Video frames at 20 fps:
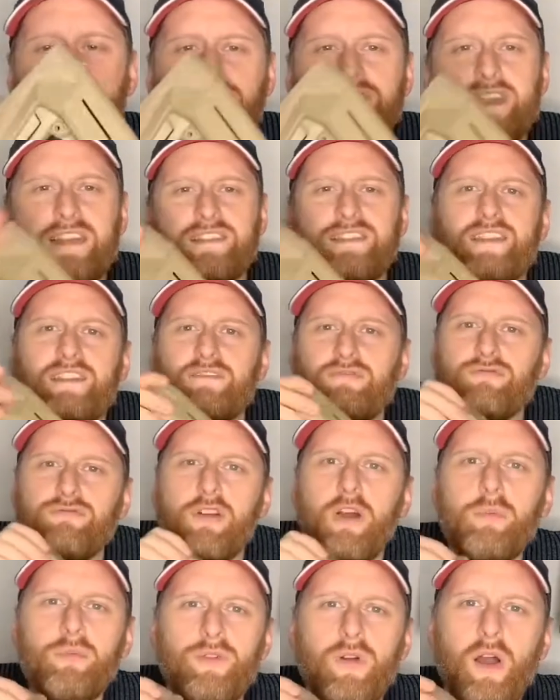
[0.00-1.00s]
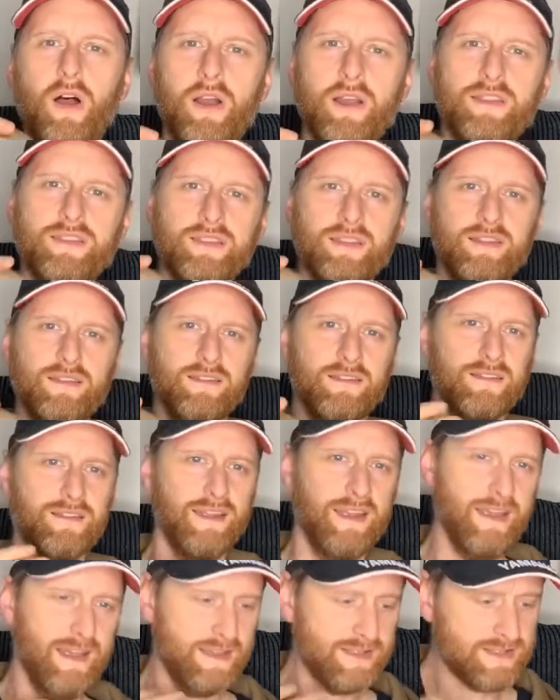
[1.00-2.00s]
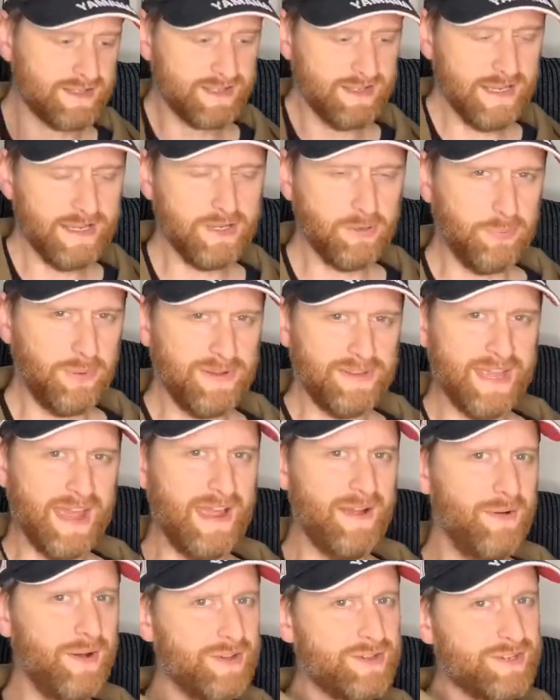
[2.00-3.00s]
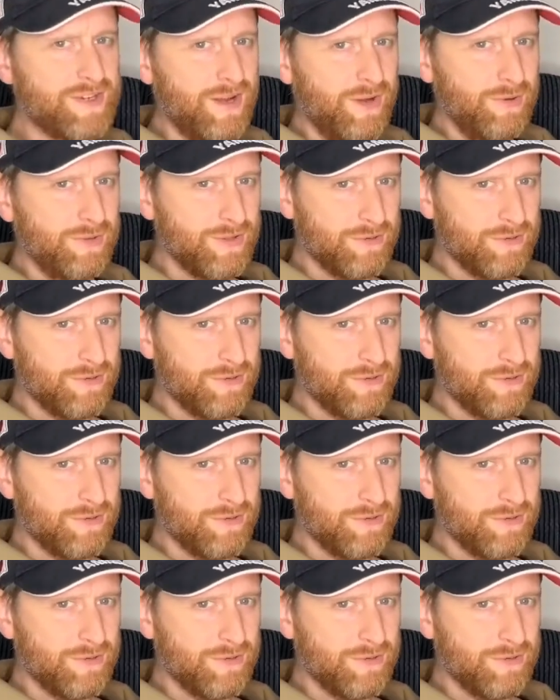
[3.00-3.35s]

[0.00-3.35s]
this isn't rubberized, it slid up and down my shoulder